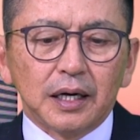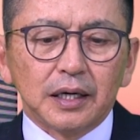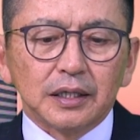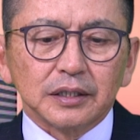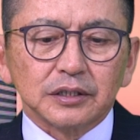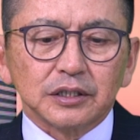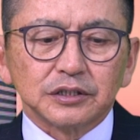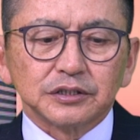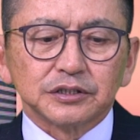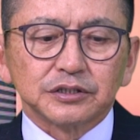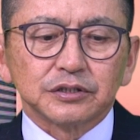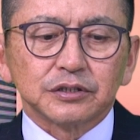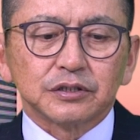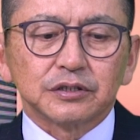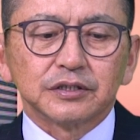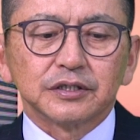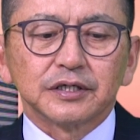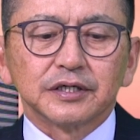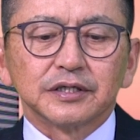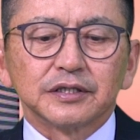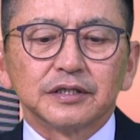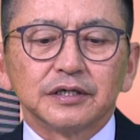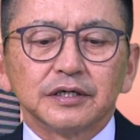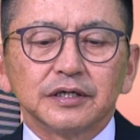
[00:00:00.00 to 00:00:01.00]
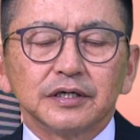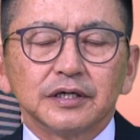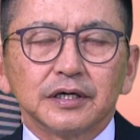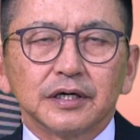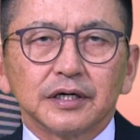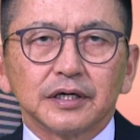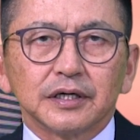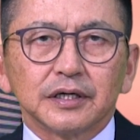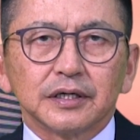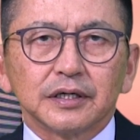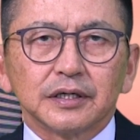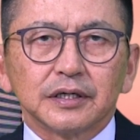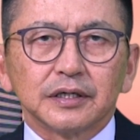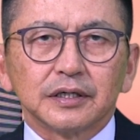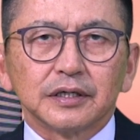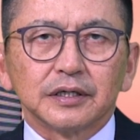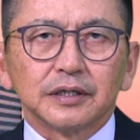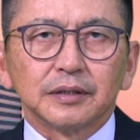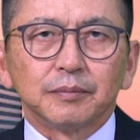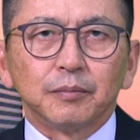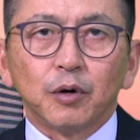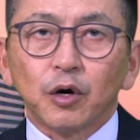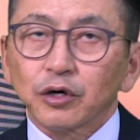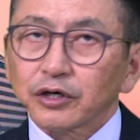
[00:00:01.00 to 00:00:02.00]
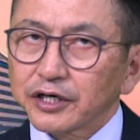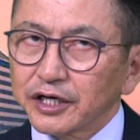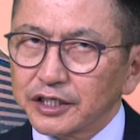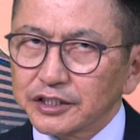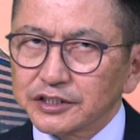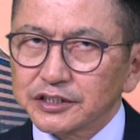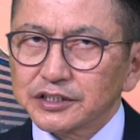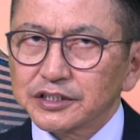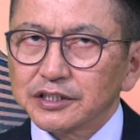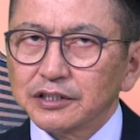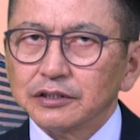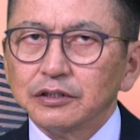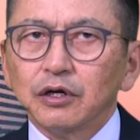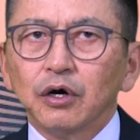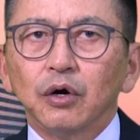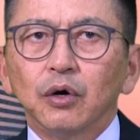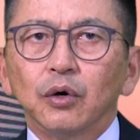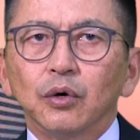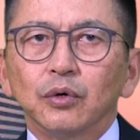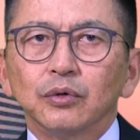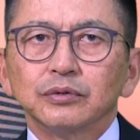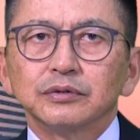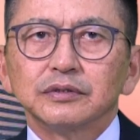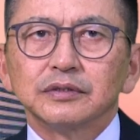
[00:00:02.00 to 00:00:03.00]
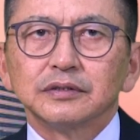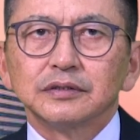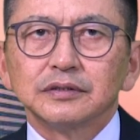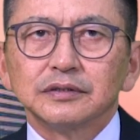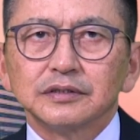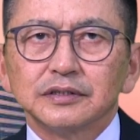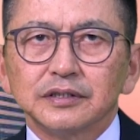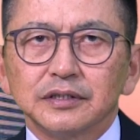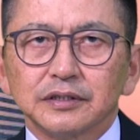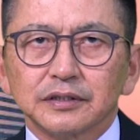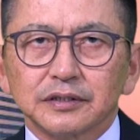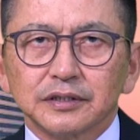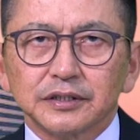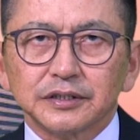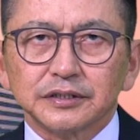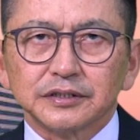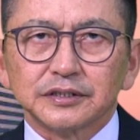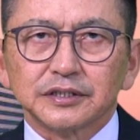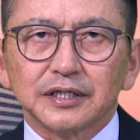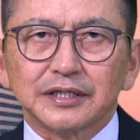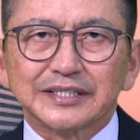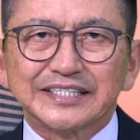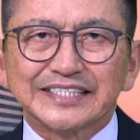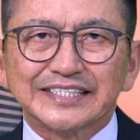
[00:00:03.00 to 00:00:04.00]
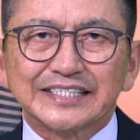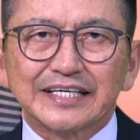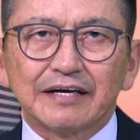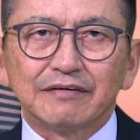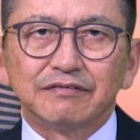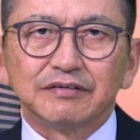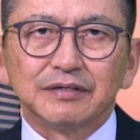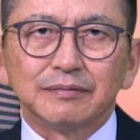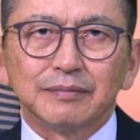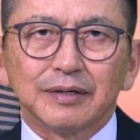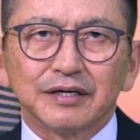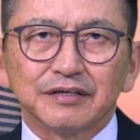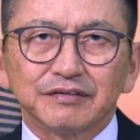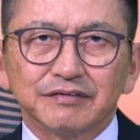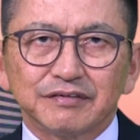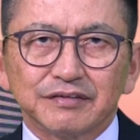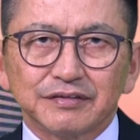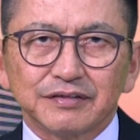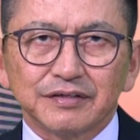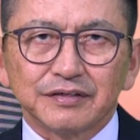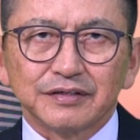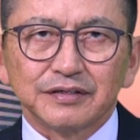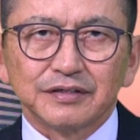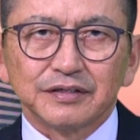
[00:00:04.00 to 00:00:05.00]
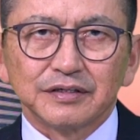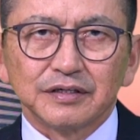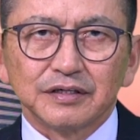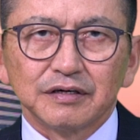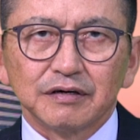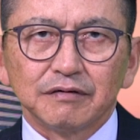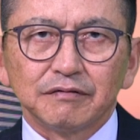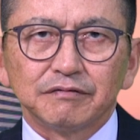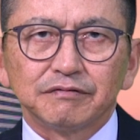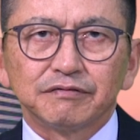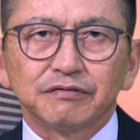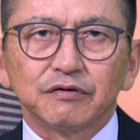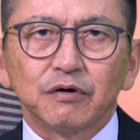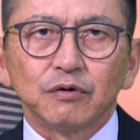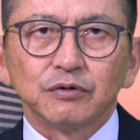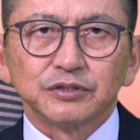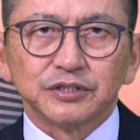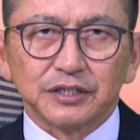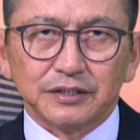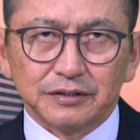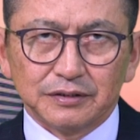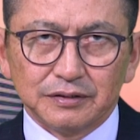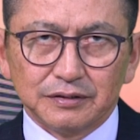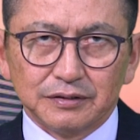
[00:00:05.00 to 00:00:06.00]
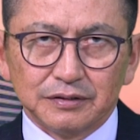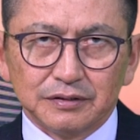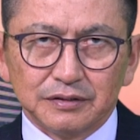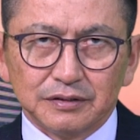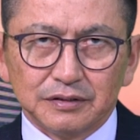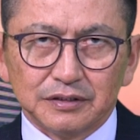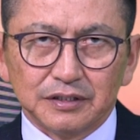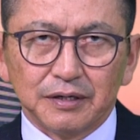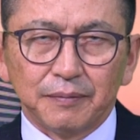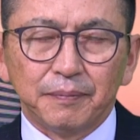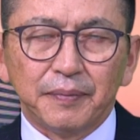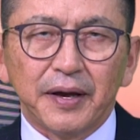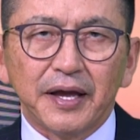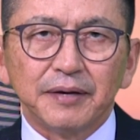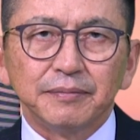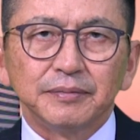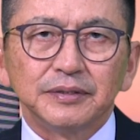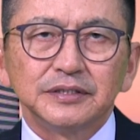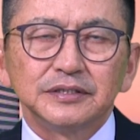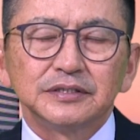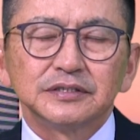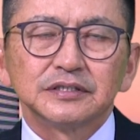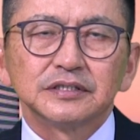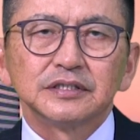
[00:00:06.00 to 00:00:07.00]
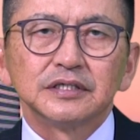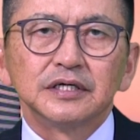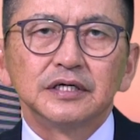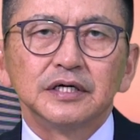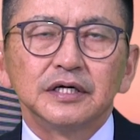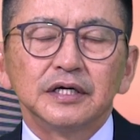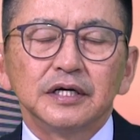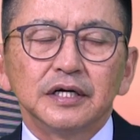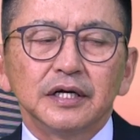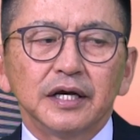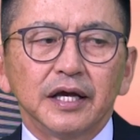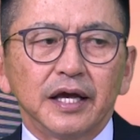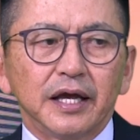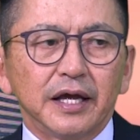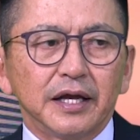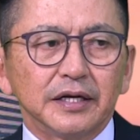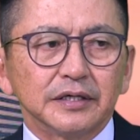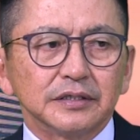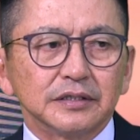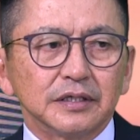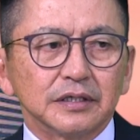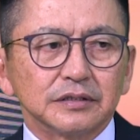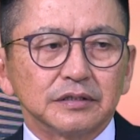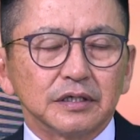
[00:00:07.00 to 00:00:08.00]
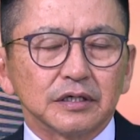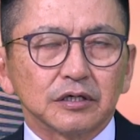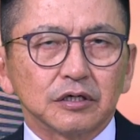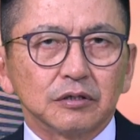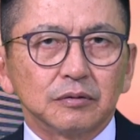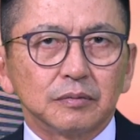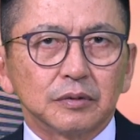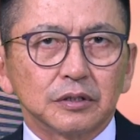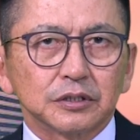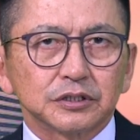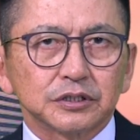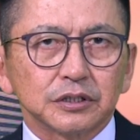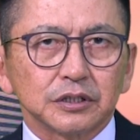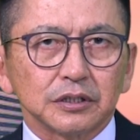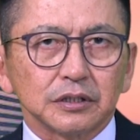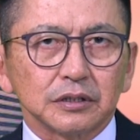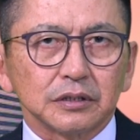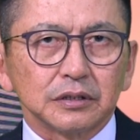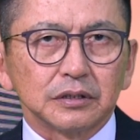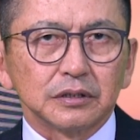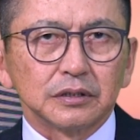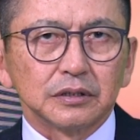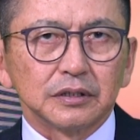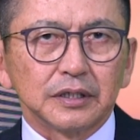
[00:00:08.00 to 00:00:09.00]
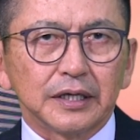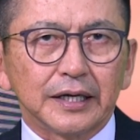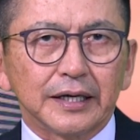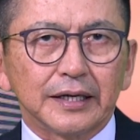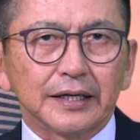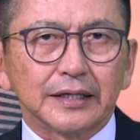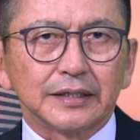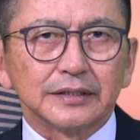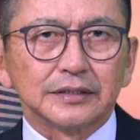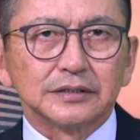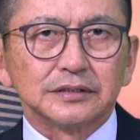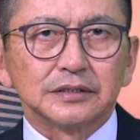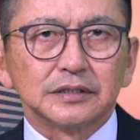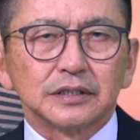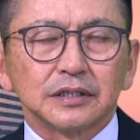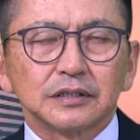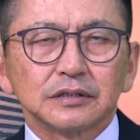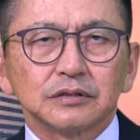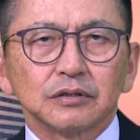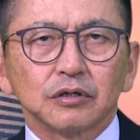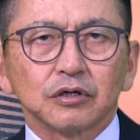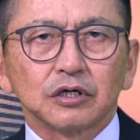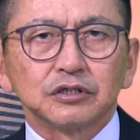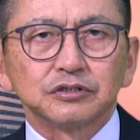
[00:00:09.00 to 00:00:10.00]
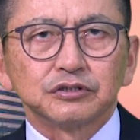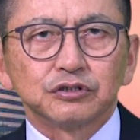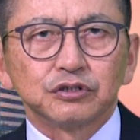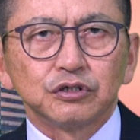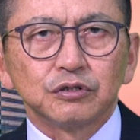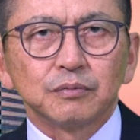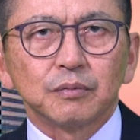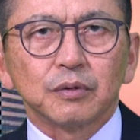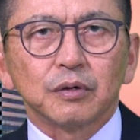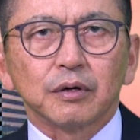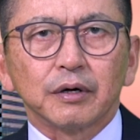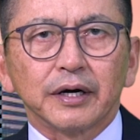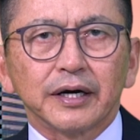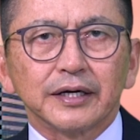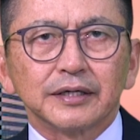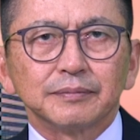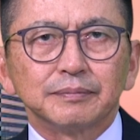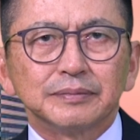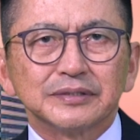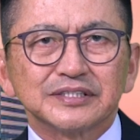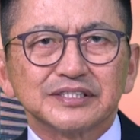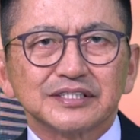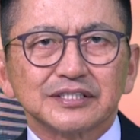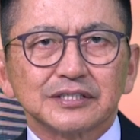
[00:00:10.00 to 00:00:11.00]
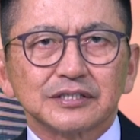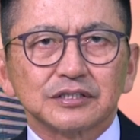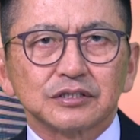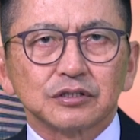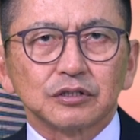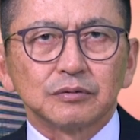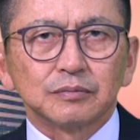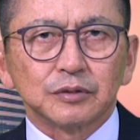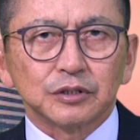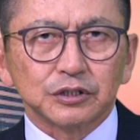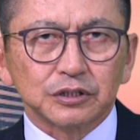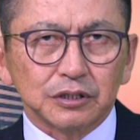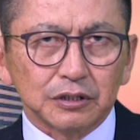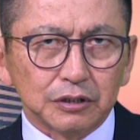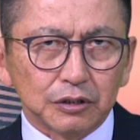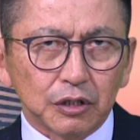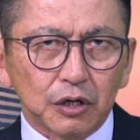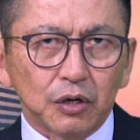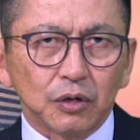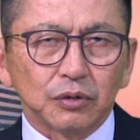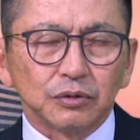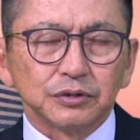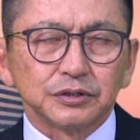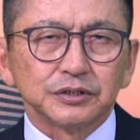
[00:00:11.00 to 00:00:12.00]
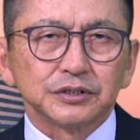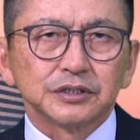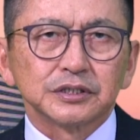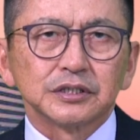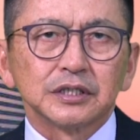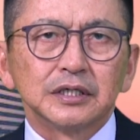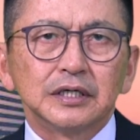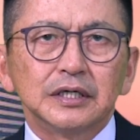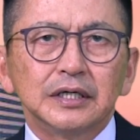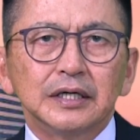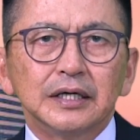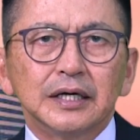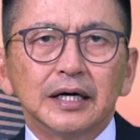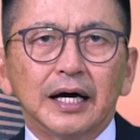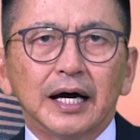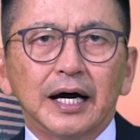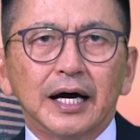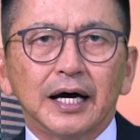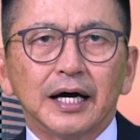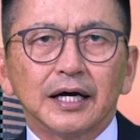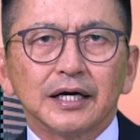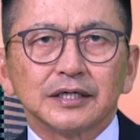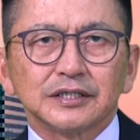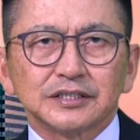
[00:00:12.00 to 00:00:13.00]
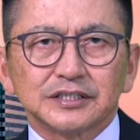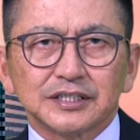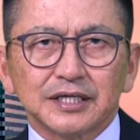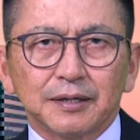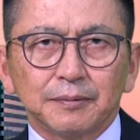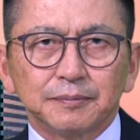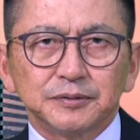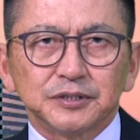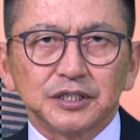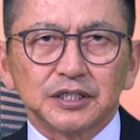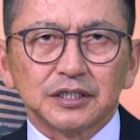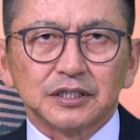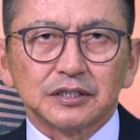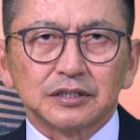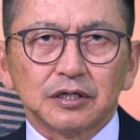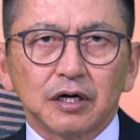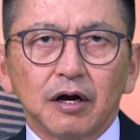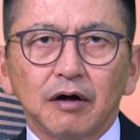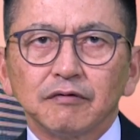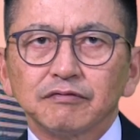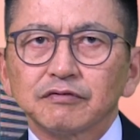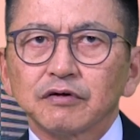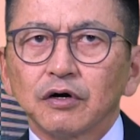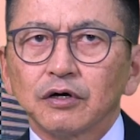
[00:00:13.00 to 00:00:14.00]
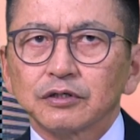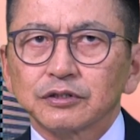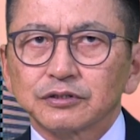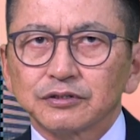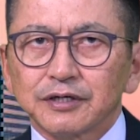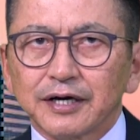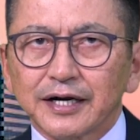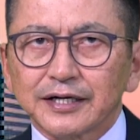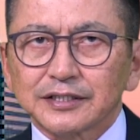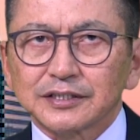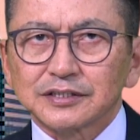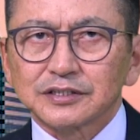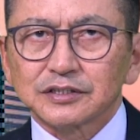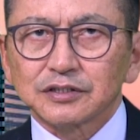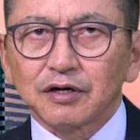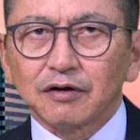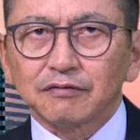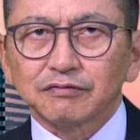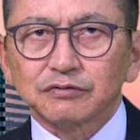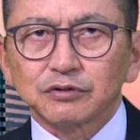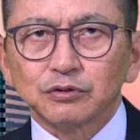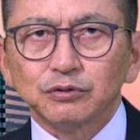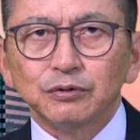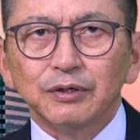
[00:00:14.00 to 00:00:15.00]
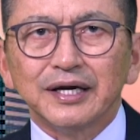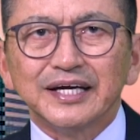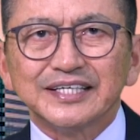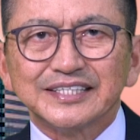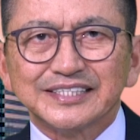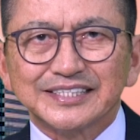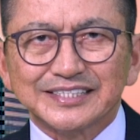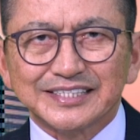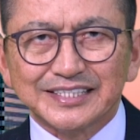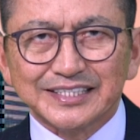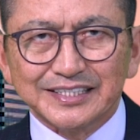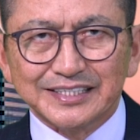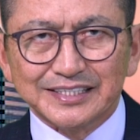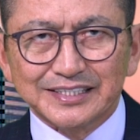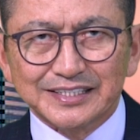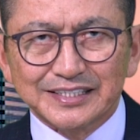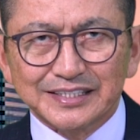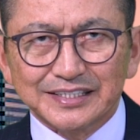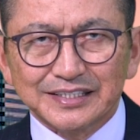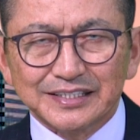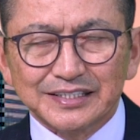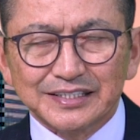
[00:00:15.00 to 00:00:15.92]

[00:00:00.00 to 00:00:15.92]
Concerning the mortgage loan, there is a 7-month frozen the payment, and the commercial and the consumer and business commercial loans are subject of contracts of 2 entities